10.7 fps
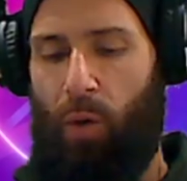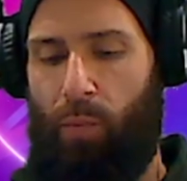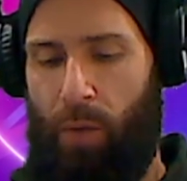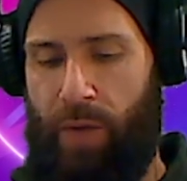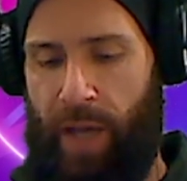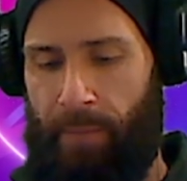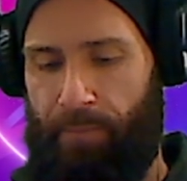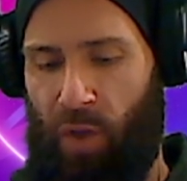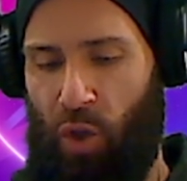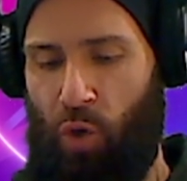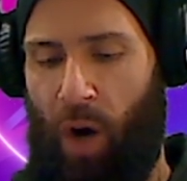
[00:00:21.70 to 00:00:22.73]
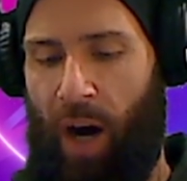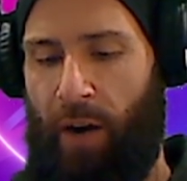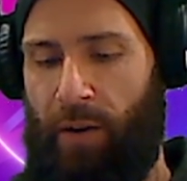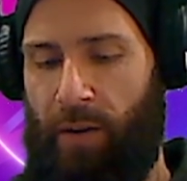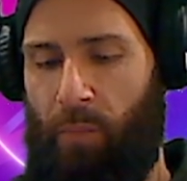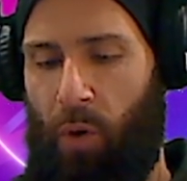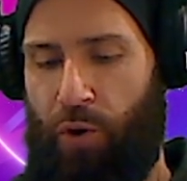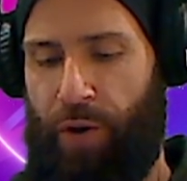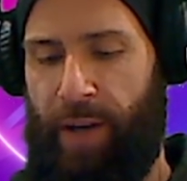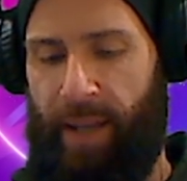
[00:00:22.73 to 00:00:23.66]
Bobby, you are a
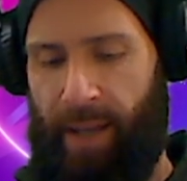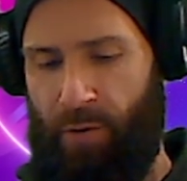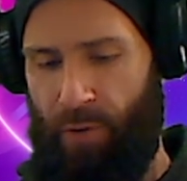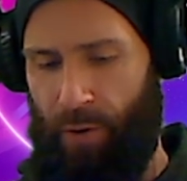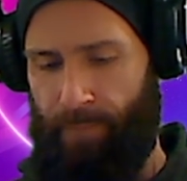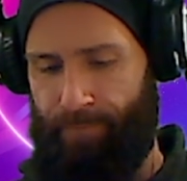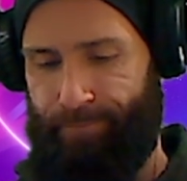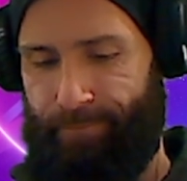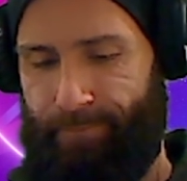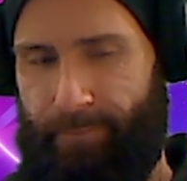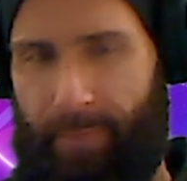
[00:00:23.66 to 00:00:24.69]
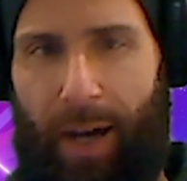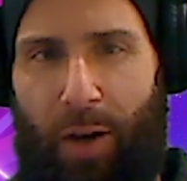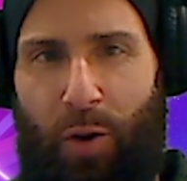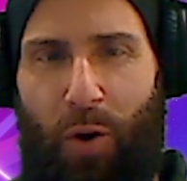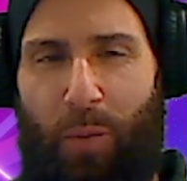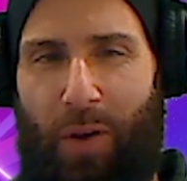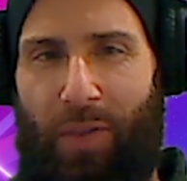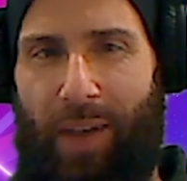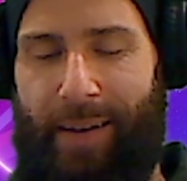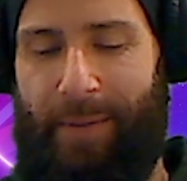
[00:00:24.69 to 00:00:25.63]
modern hero. I don't know
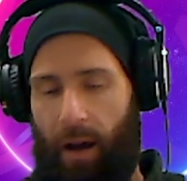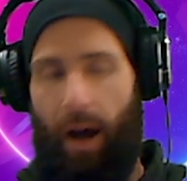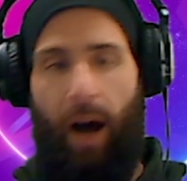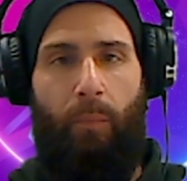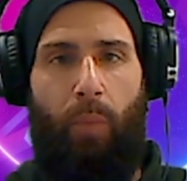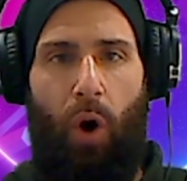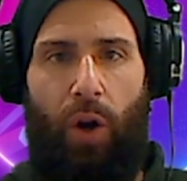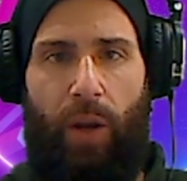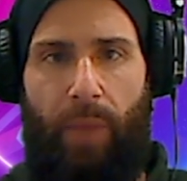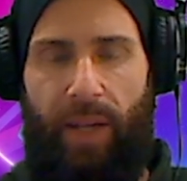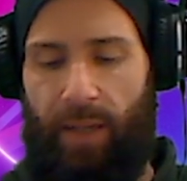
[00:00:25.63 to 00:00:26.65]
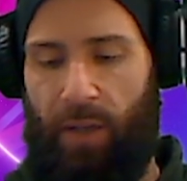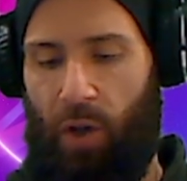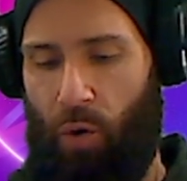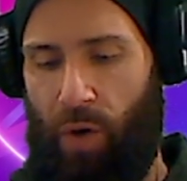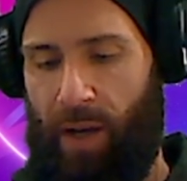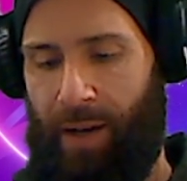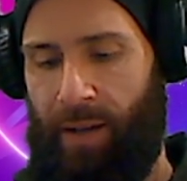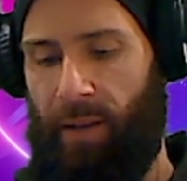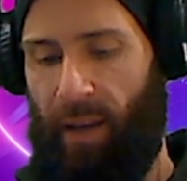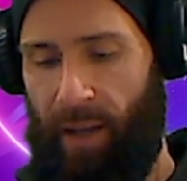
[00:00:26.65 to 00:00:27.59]
about that. I'm born in
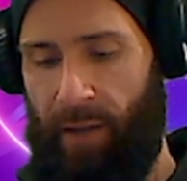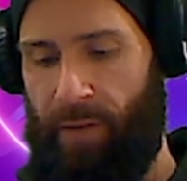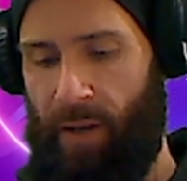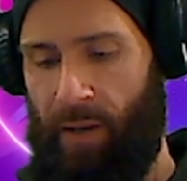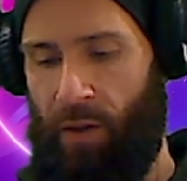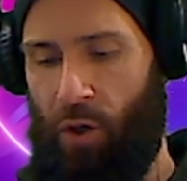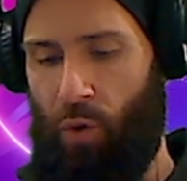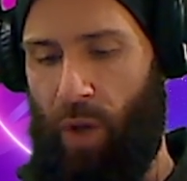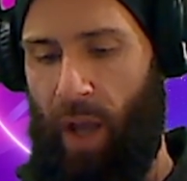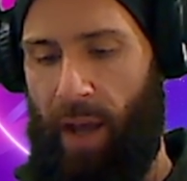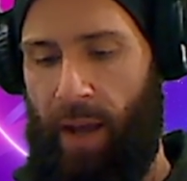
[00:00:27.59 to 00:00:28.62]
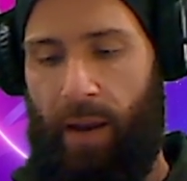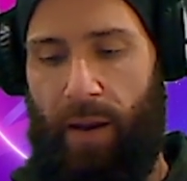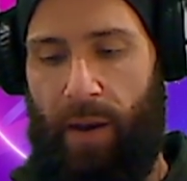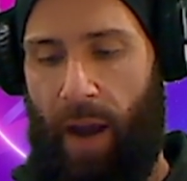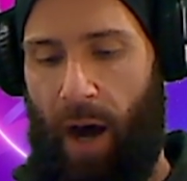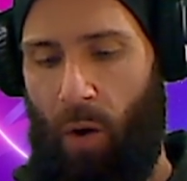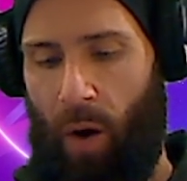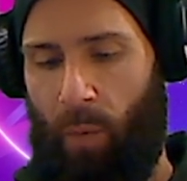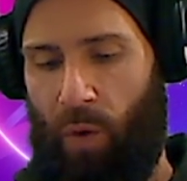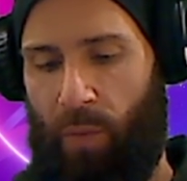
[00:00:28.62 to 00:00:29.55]
Macedonia, lived in the UK, now
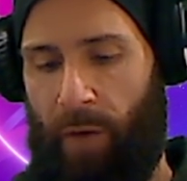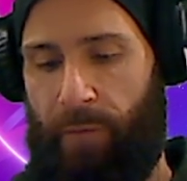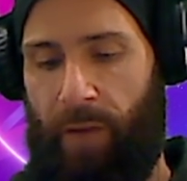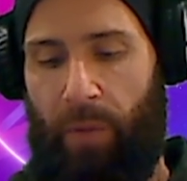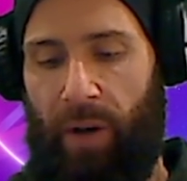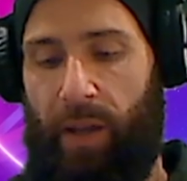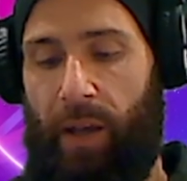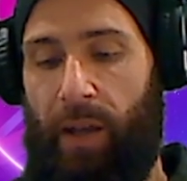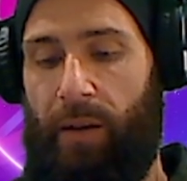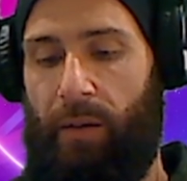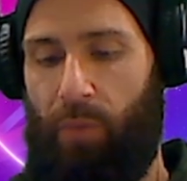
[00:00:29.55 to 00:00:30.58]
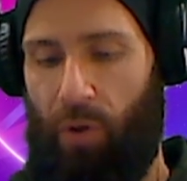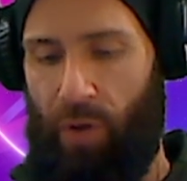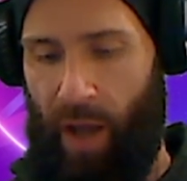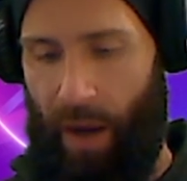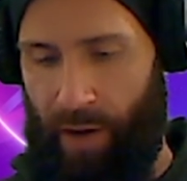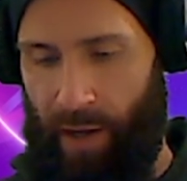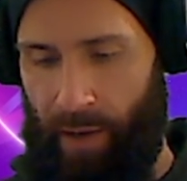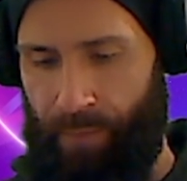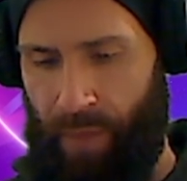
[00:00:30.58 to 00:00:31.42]
I'm with my family in Bulgaria.